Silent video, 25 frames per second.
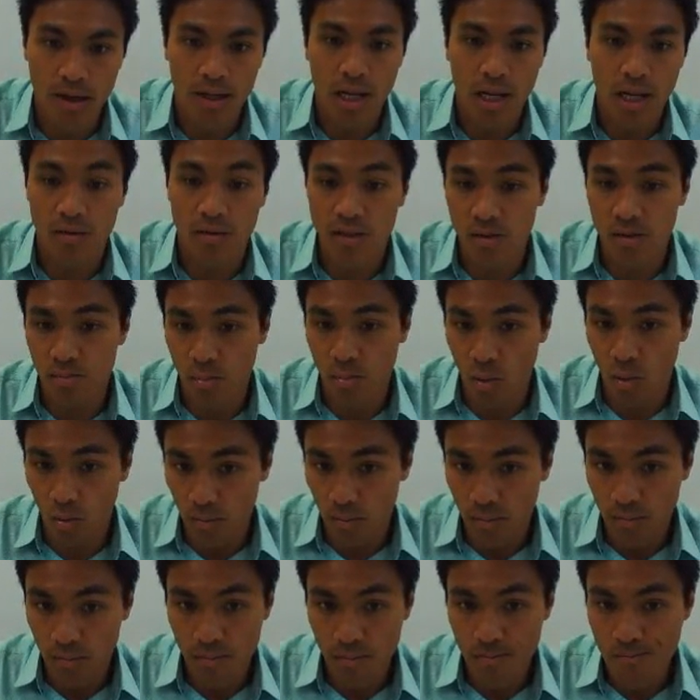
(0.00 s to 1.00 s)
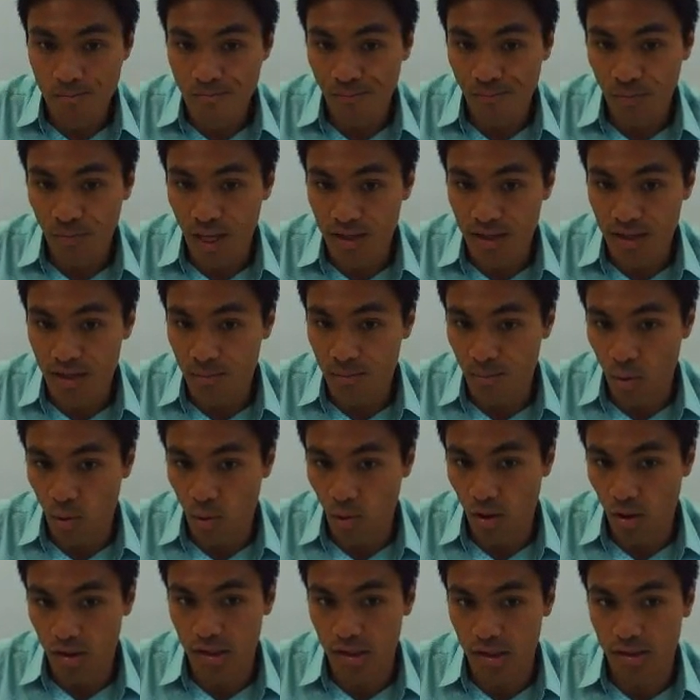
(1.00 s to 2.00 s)
Now it's
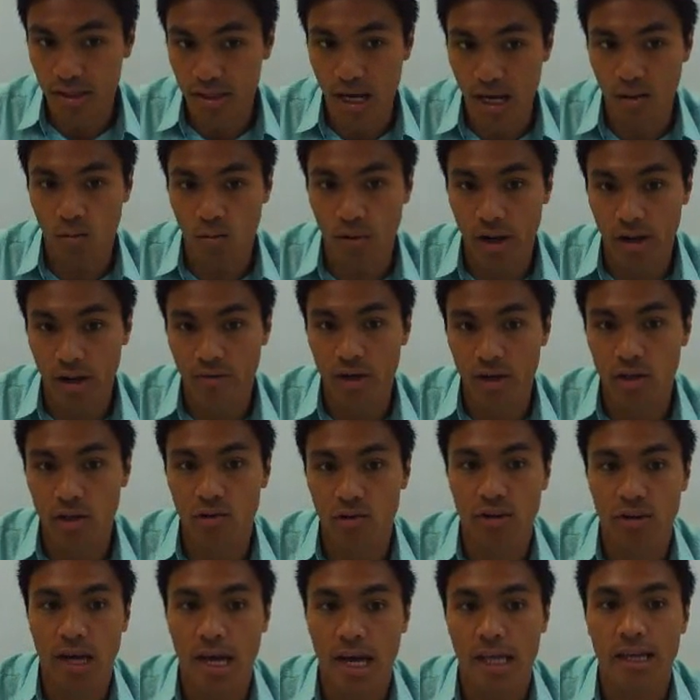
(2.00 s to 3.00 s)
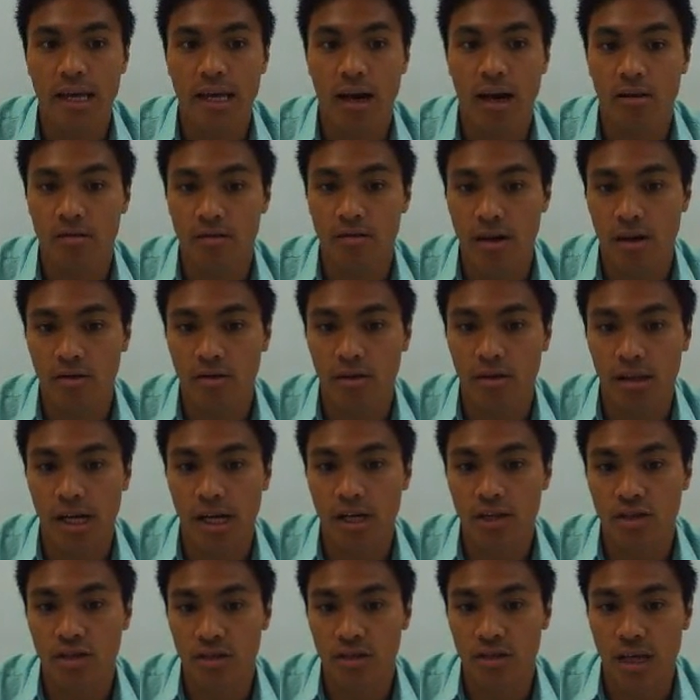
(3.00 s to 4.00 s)
important that whenever you're doing any kind of
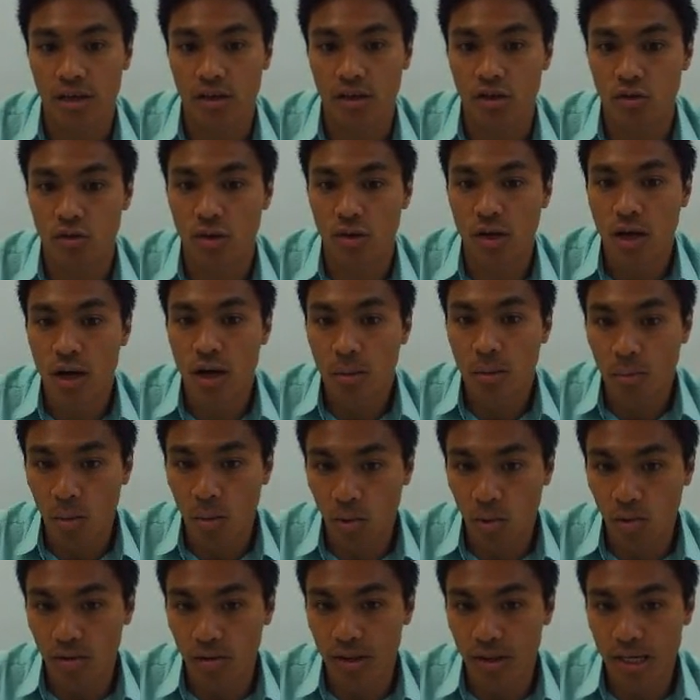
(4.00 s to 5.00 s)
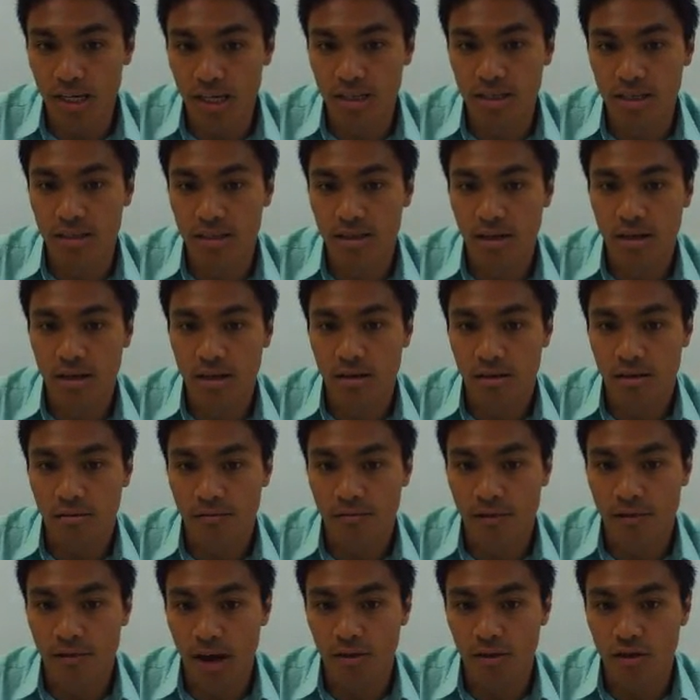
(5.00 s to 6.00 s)
calculation that you put these
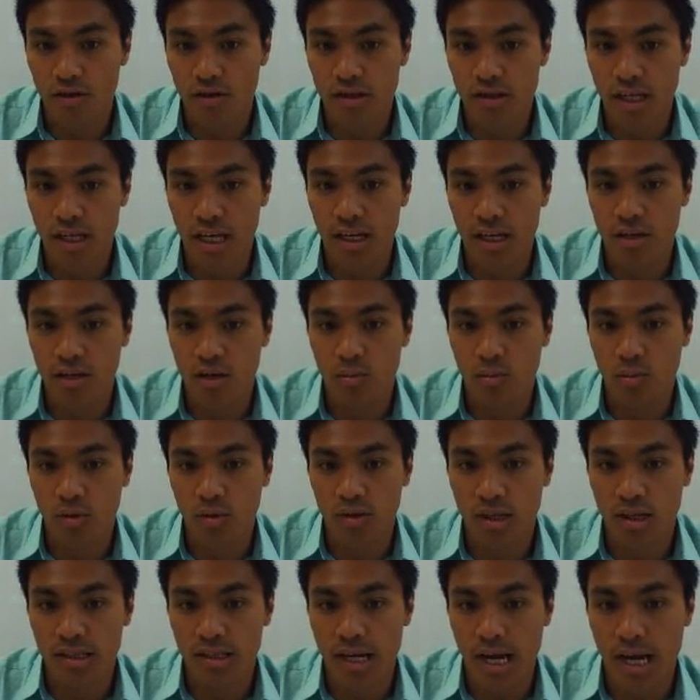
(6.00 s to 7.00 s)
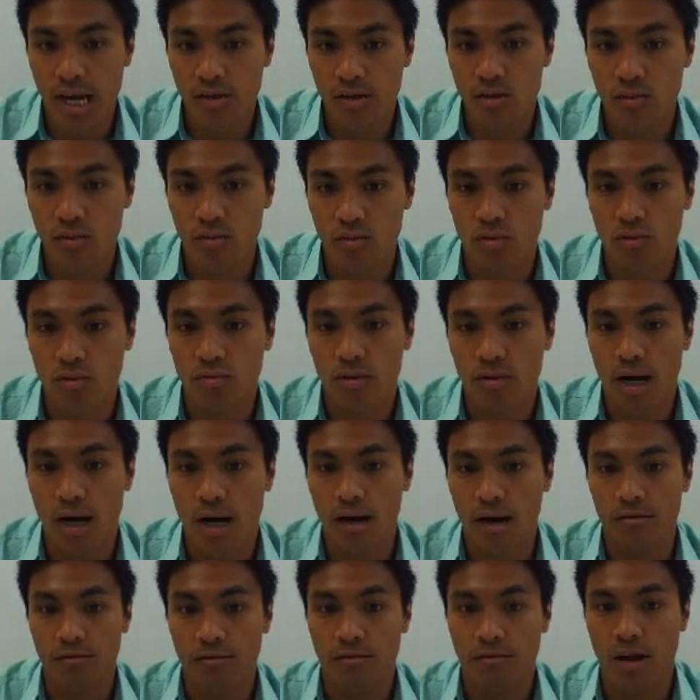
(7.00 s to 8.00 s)
values in, you put these actual
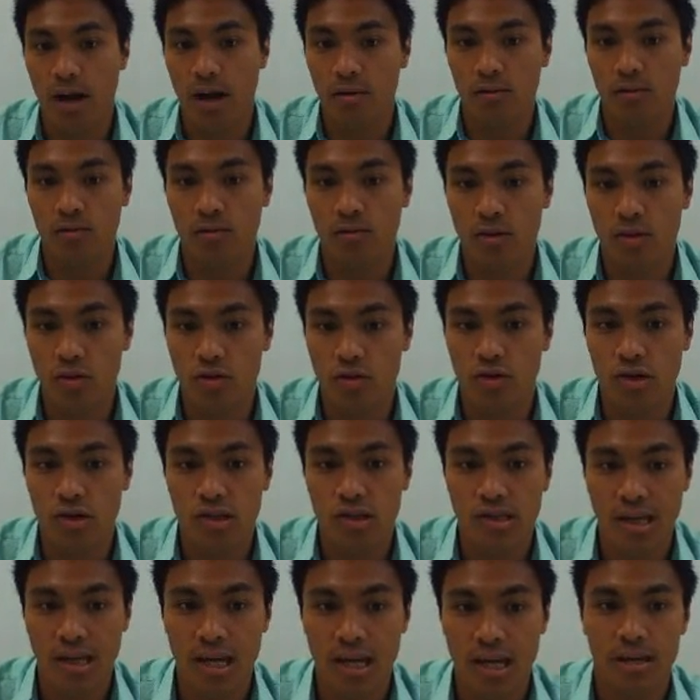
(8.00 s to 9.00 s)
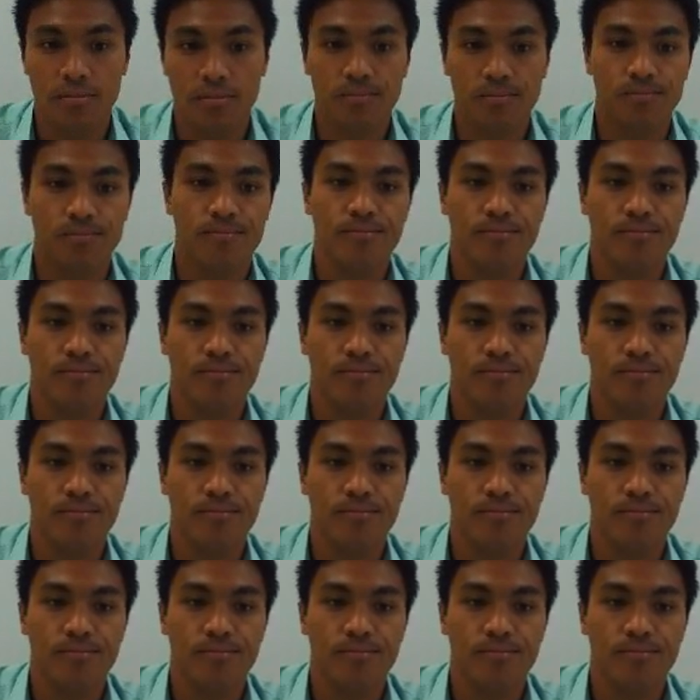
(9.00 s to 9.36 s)
final units in.